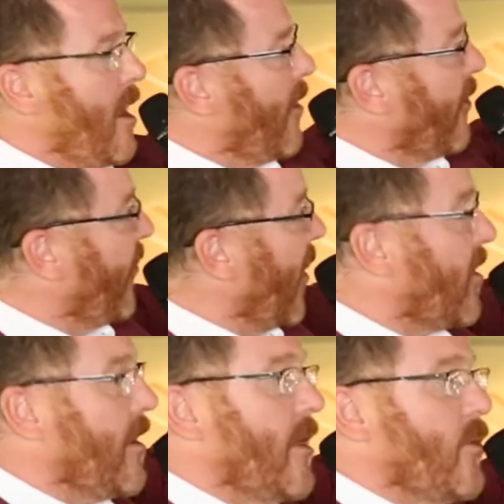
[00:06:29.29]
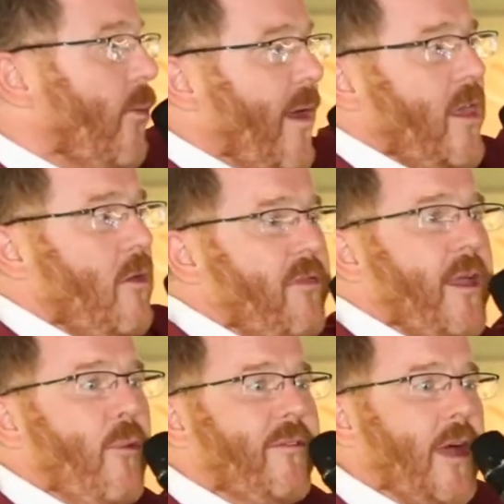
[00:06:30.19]
The first is whether you
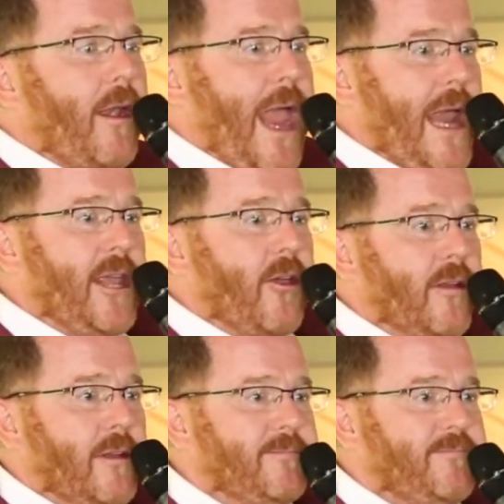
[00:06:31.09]
think we've done any good.